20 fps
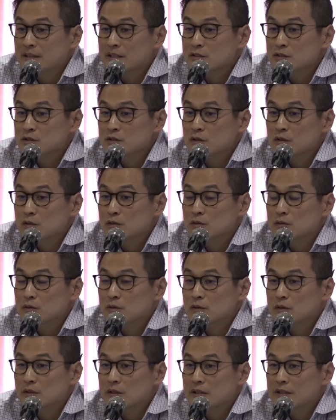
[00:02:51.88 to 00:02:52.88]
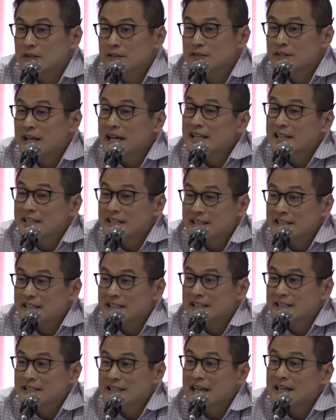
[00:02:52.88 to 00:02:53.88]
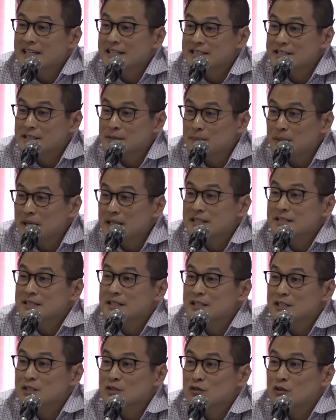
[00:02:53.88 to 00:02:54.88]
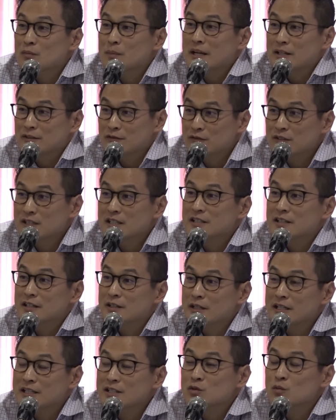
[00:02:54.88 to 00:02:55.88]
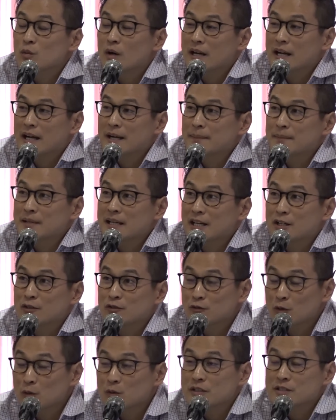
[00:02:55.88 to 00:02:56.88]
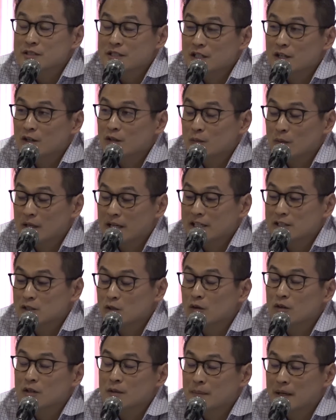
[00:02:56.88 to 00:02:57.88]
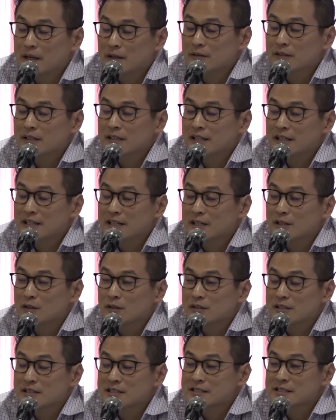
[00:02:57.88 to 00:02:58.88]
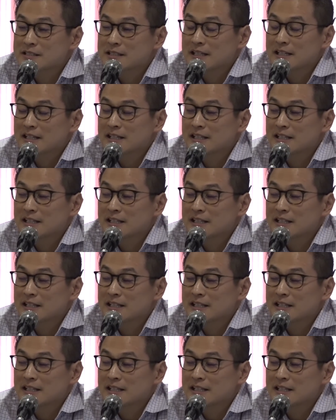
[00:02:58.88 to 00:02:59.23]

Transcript: So that is the basis for my fear, and that's what I'm kind of focusing on when I talk about this